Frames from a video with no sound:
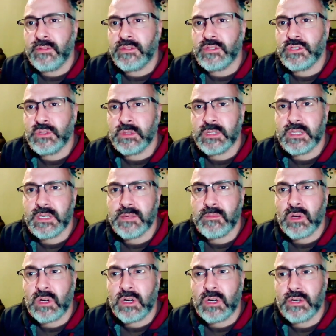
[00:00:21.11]
Two of them
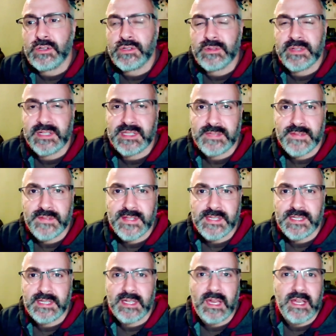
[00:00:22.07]
are doing
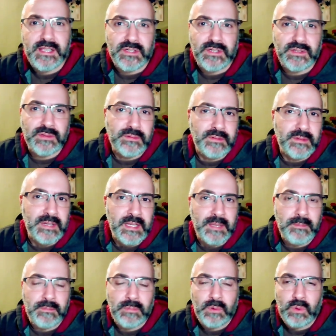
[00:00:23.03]
CVC, it's a great
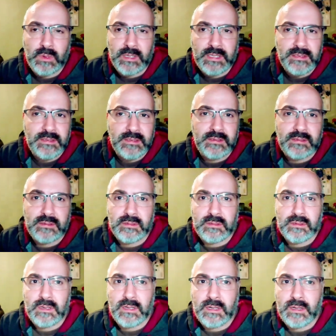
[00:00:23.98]
point
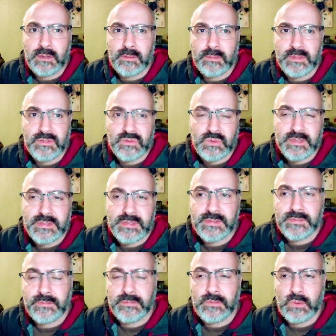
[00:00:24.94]
uh, resource
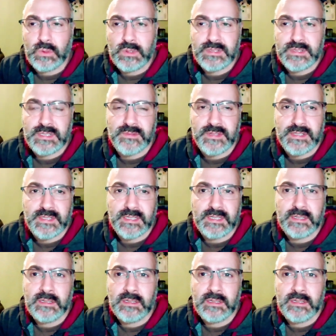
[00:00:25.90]
for CVC.